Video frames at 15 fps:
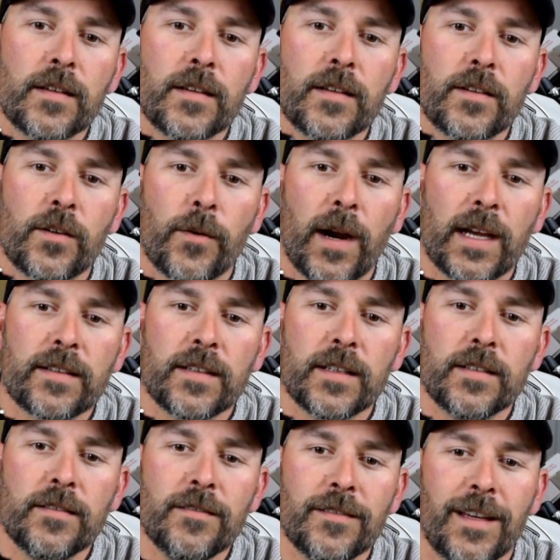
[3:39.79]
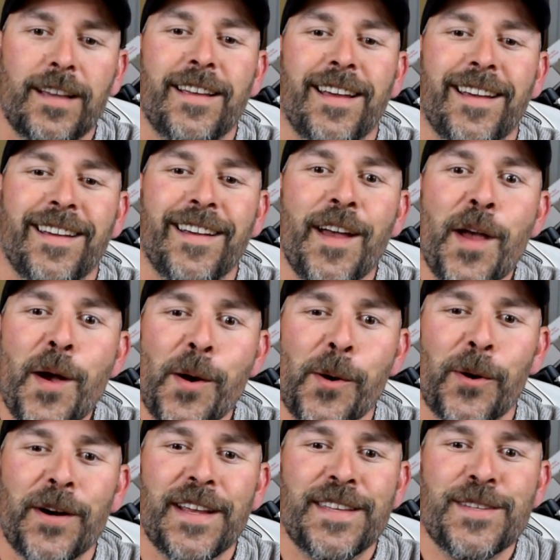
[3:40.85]
directed
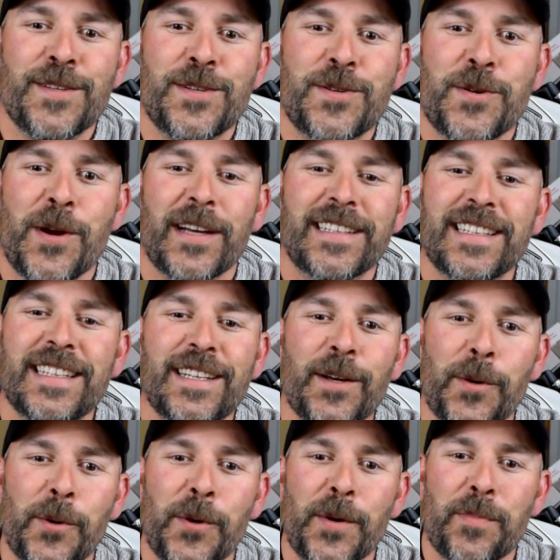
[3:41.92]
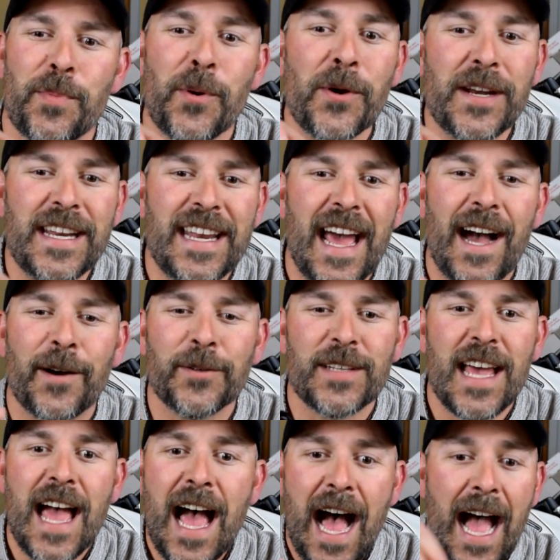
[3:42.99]
or instructed or pointed out,
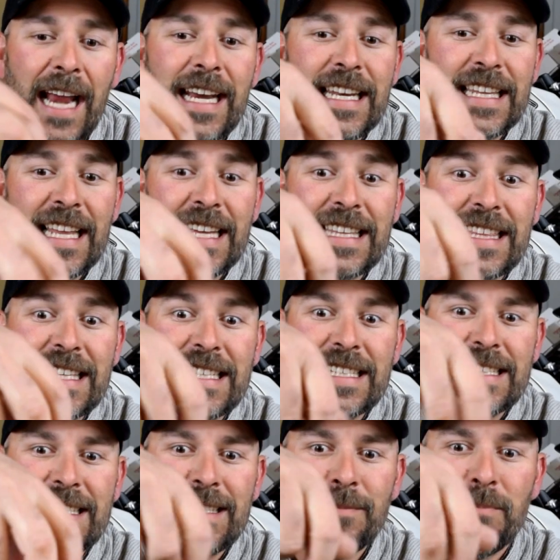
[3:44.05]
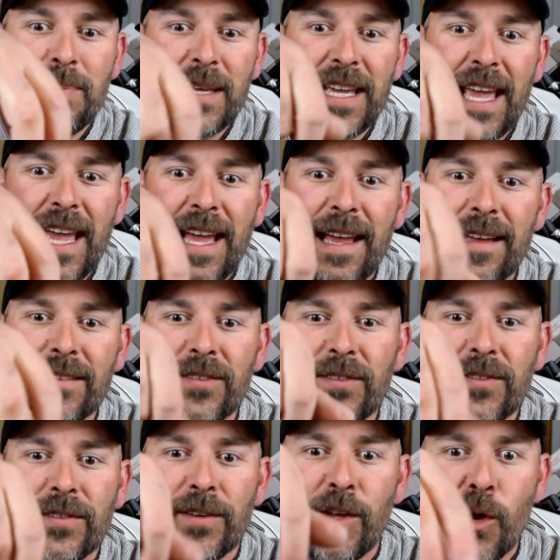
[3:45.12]
I didn't like the big
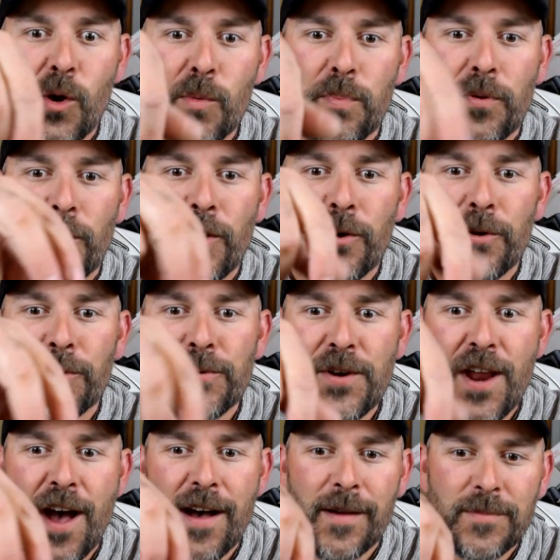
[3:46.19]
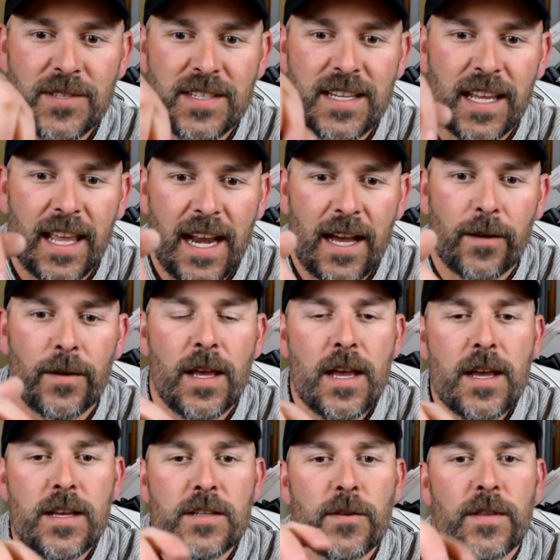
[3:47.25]
ass GoPro knob sticking out.
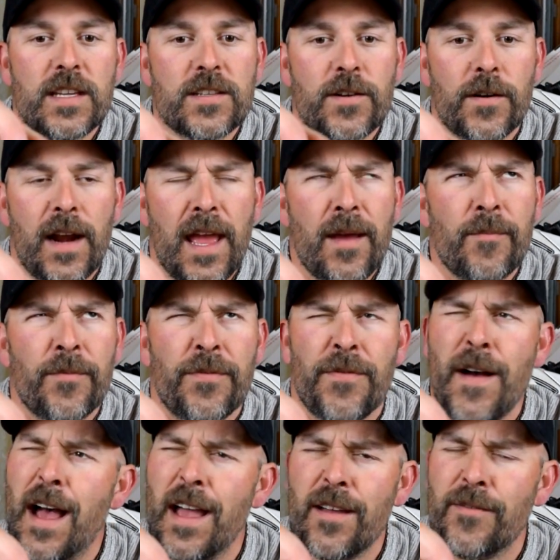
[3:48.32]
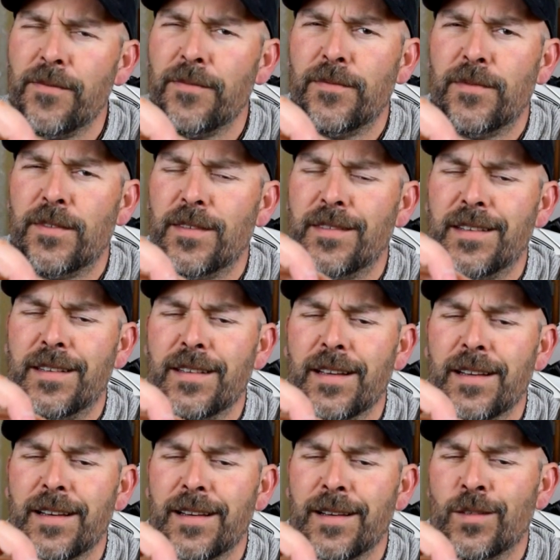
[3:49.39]
So these are
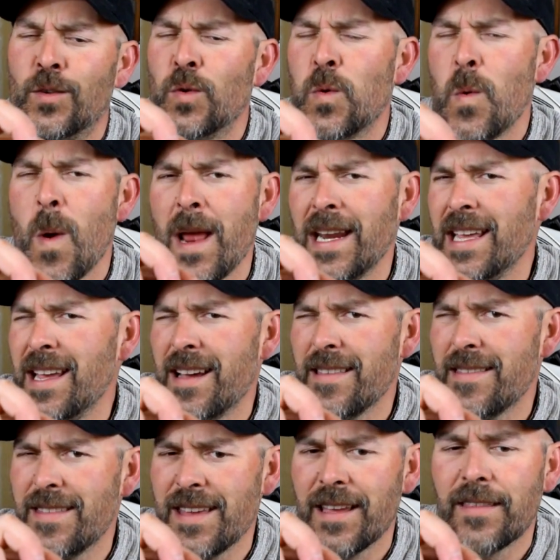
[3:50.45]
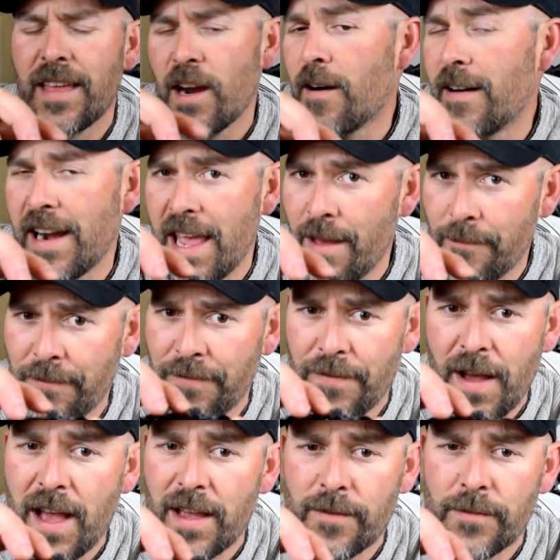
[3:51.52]
M520, I think. They are an
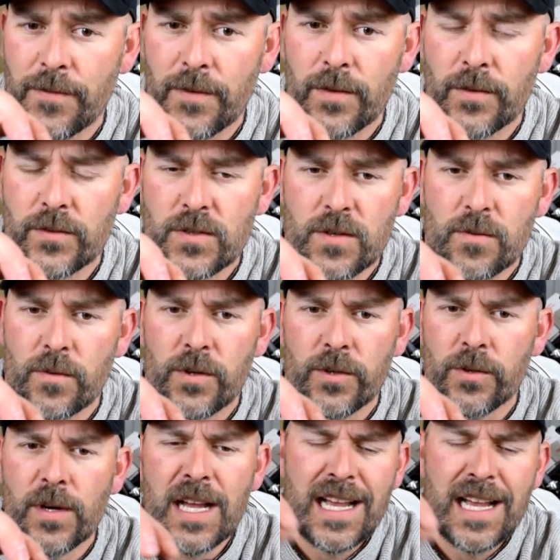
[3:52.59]
M5 screw.